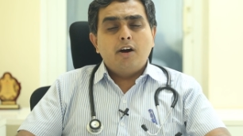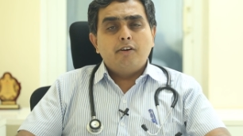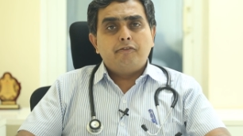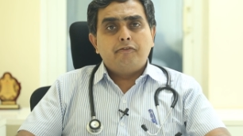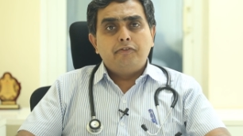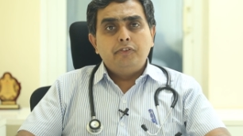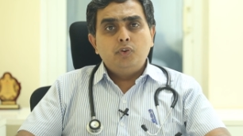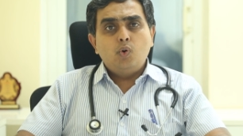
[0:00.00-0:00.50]
A
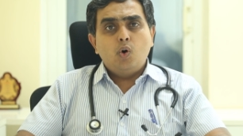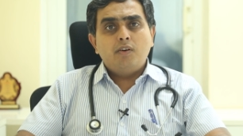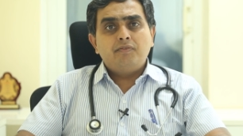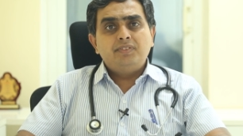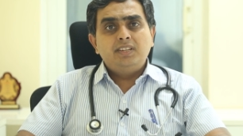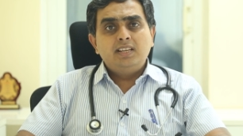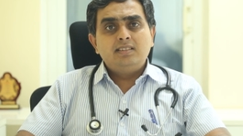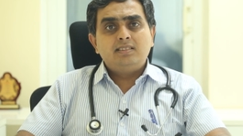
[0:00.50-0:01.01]
few
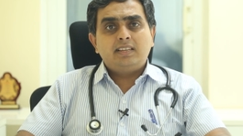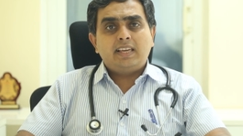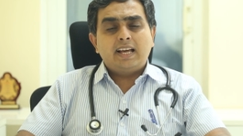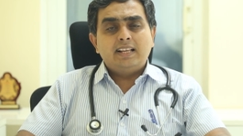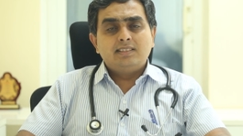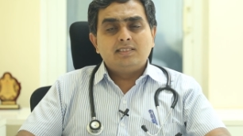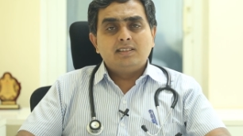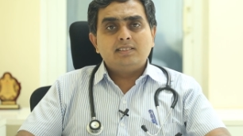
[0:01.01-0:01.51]
of these
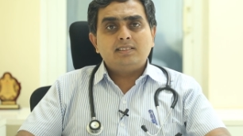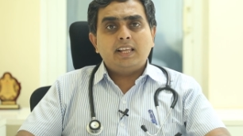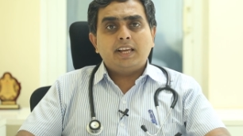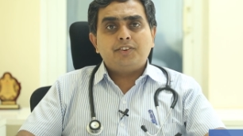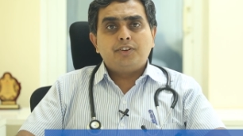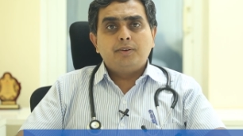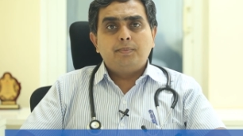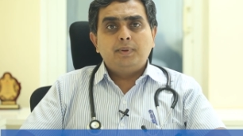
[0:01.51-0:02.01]
cancers
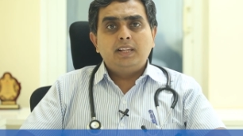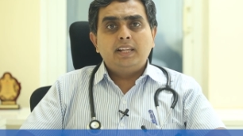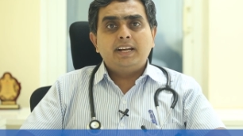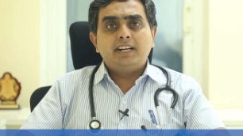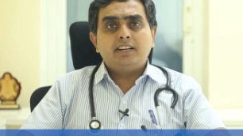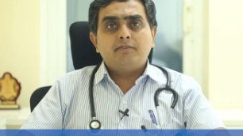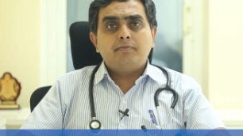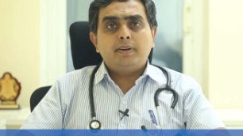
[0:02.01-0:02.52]
like triple
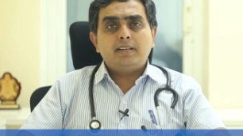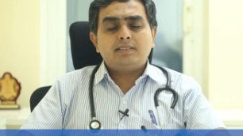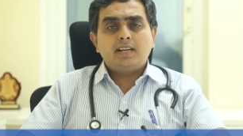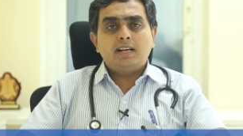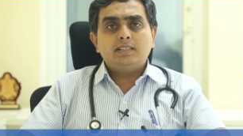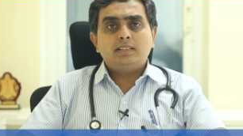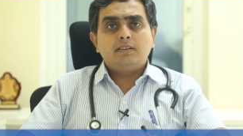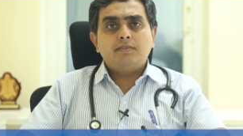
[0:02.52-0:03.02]
negative breast
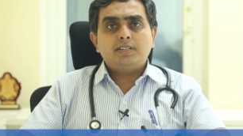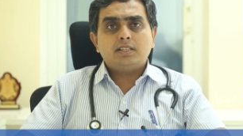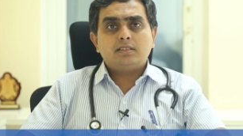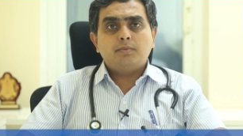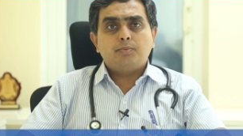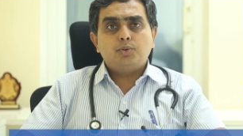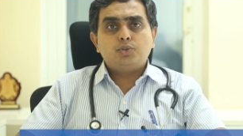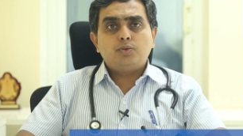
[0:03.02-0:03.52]
cancer, which are
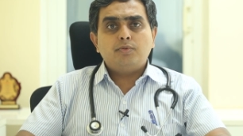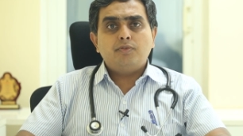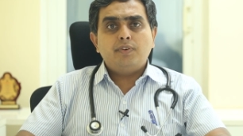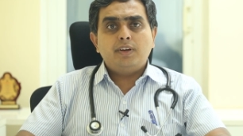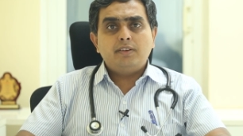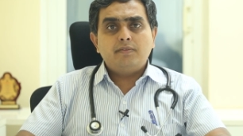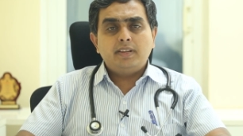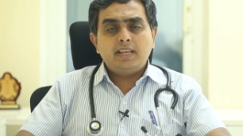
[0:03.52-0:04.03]
supposed to be
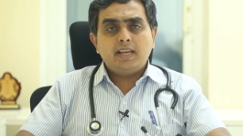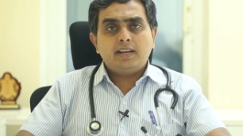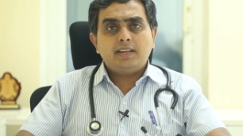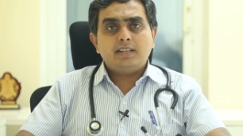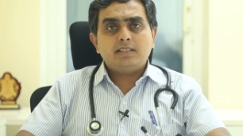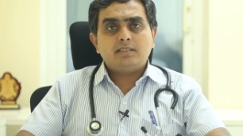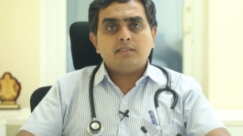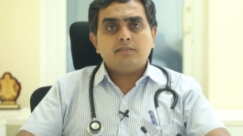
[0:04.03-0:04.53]
very very
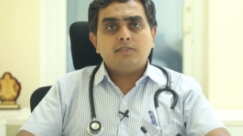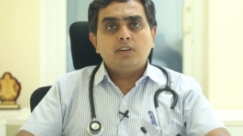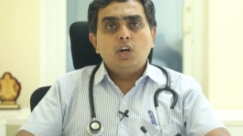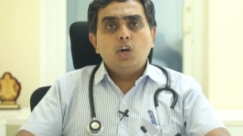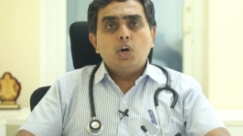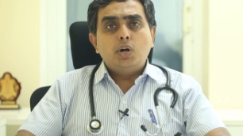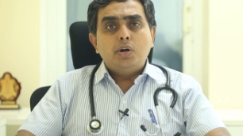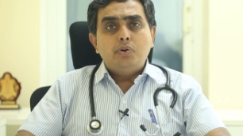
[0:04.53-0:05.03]
aggressive,
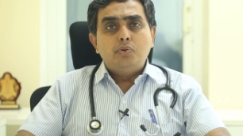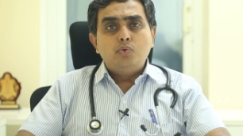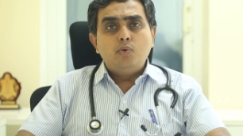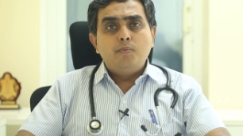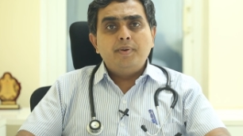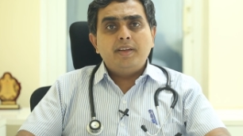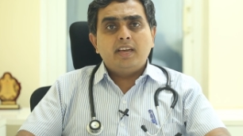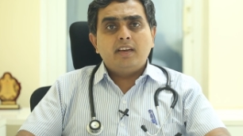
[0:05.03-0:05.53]

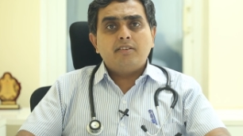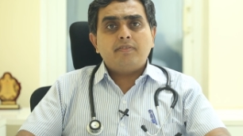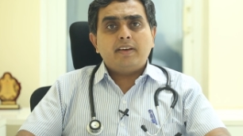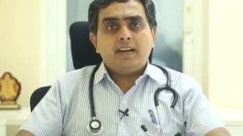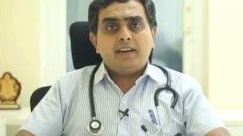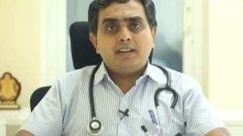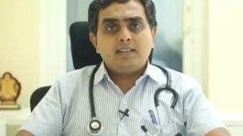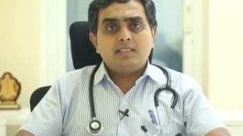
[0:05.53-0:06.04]
do behave
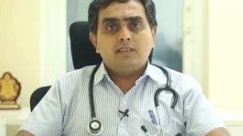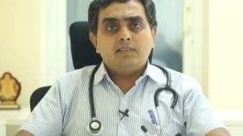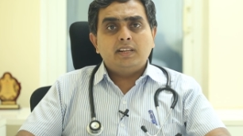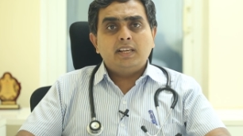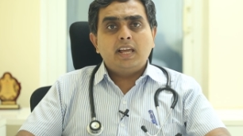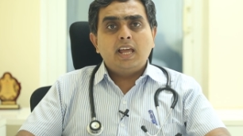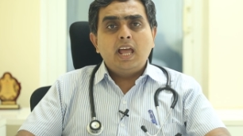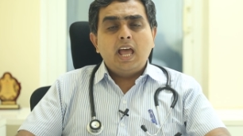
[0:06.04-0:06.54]

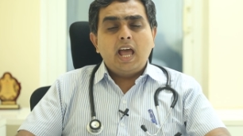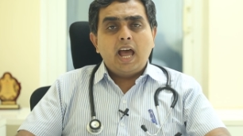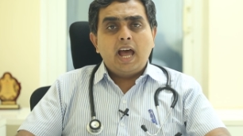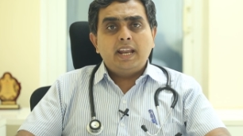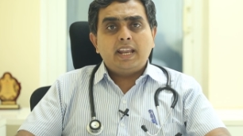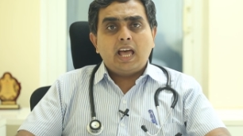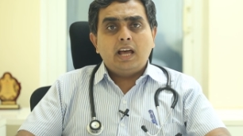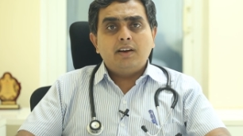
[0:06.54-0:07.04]
aggressively
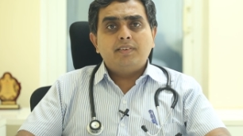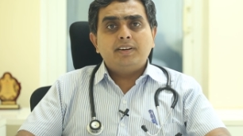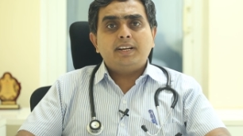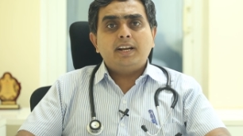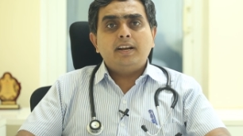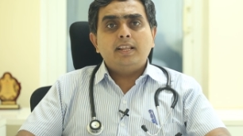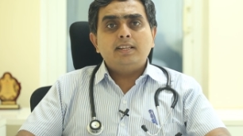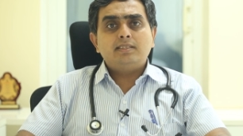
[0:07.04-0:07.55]
and have a
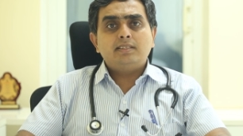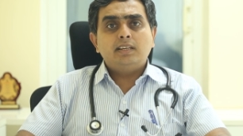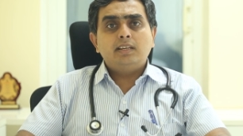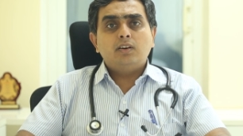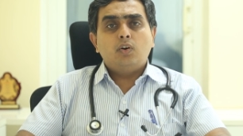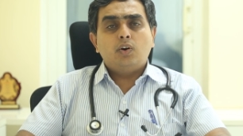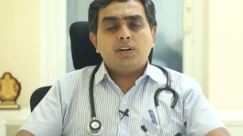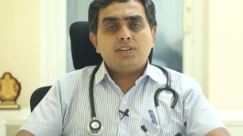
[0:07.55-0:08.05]
tendency
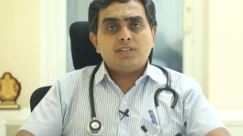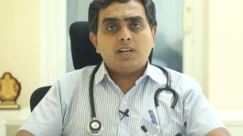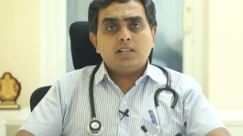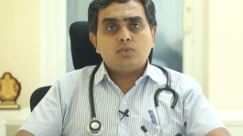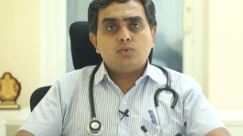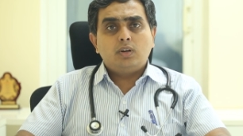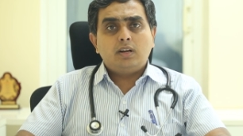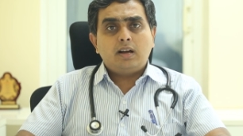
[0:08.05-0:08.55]
or a
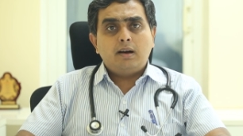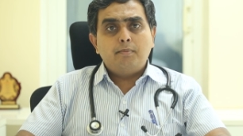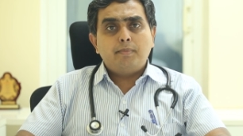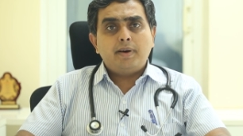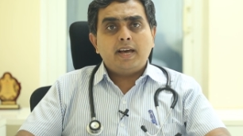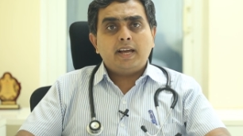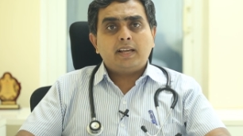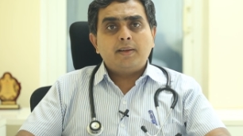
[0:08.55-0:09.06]
chance to come
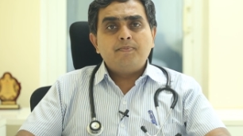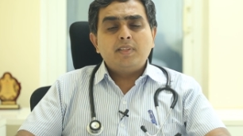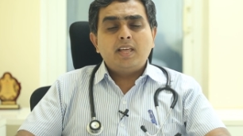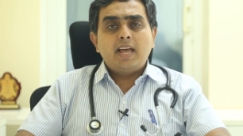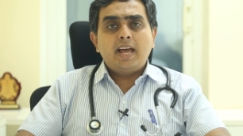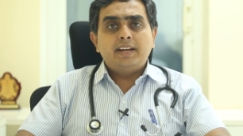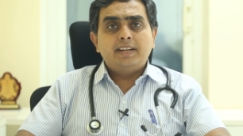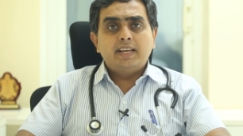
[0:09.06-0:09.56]
back,
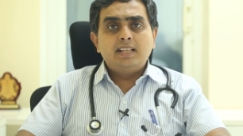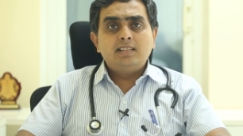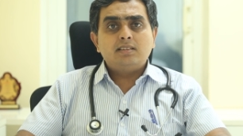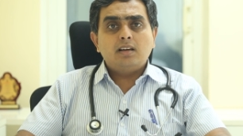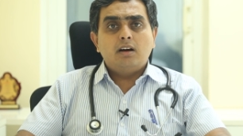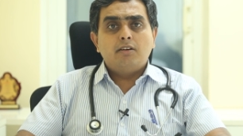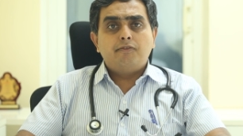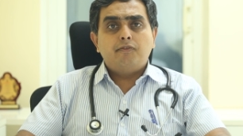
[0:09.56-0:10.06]
and
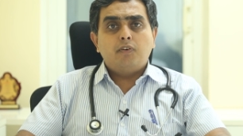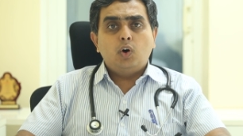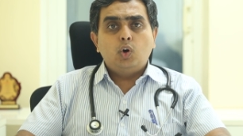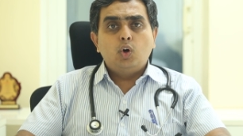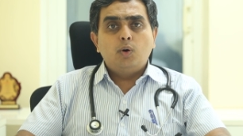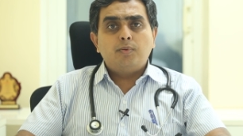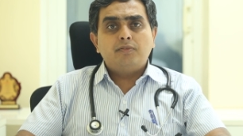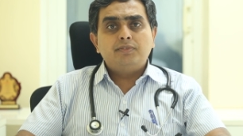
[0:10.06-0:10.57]
hence a
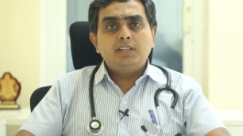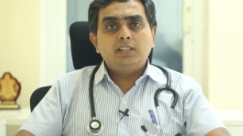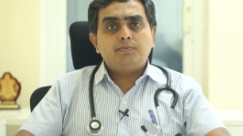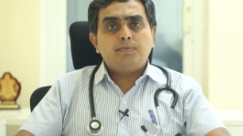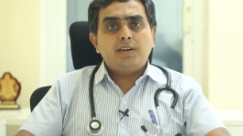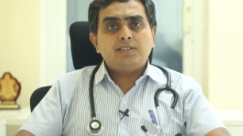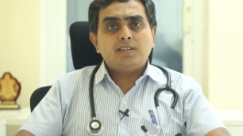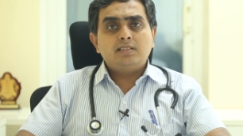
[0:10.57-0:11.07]
follow-up of
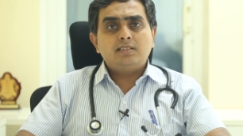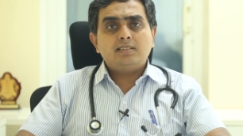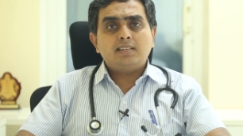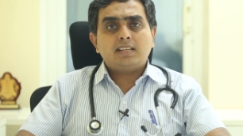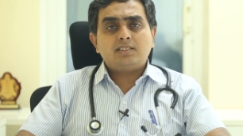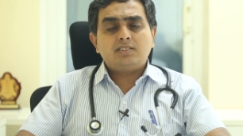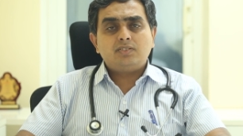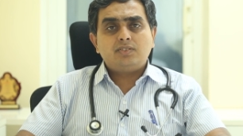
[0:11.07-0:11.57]
these patients is
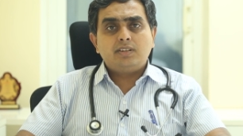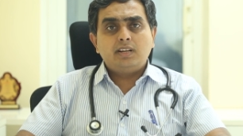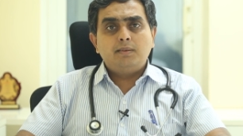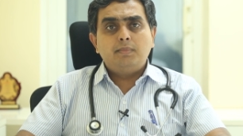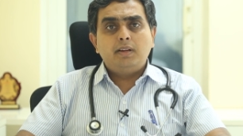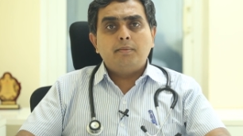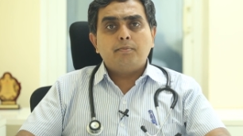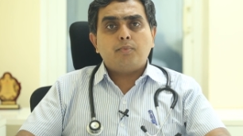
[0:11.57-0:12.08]

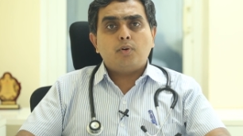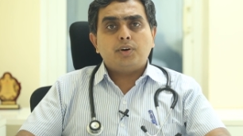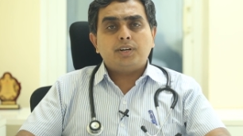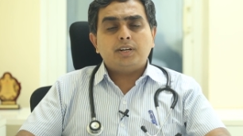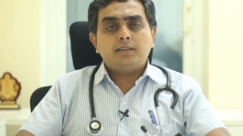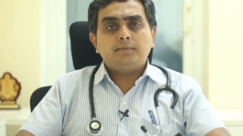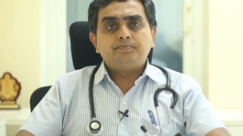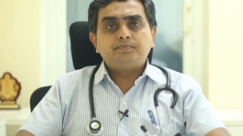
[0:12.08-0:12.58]
extremely
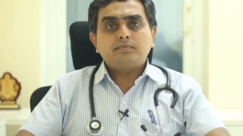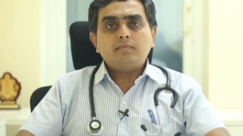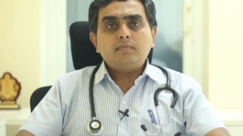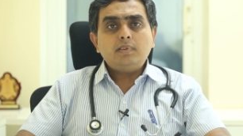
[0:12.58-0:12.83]
important.